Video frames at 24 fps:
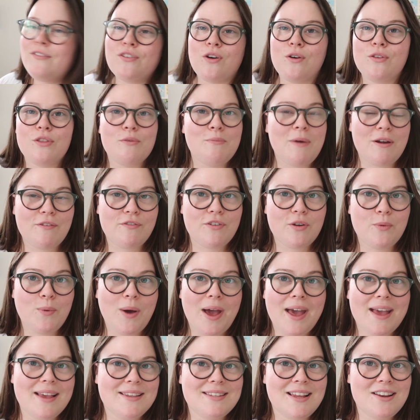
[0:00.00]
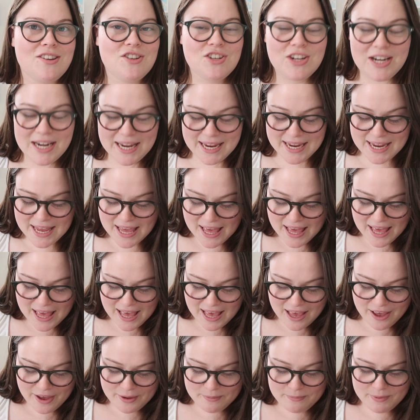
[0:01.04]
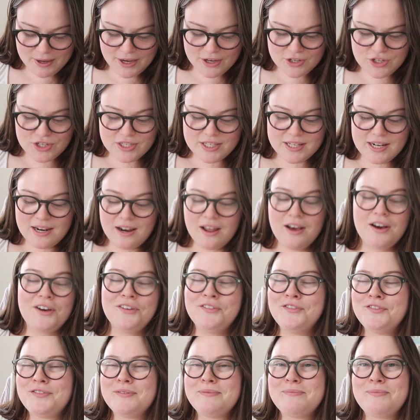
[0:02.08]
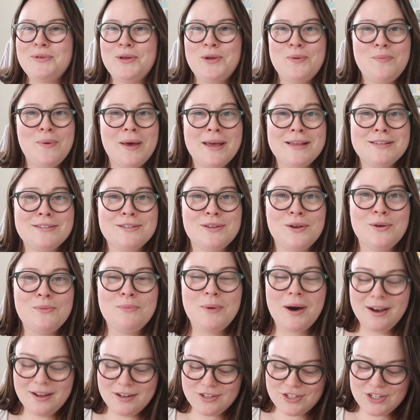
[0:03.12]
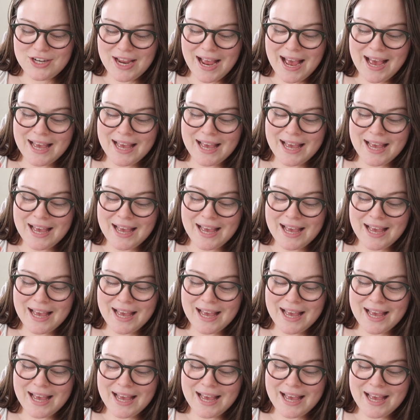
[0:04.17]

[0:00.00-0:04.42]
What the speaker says: I've got them everywhere essentially. I just love Pooh Bear so much,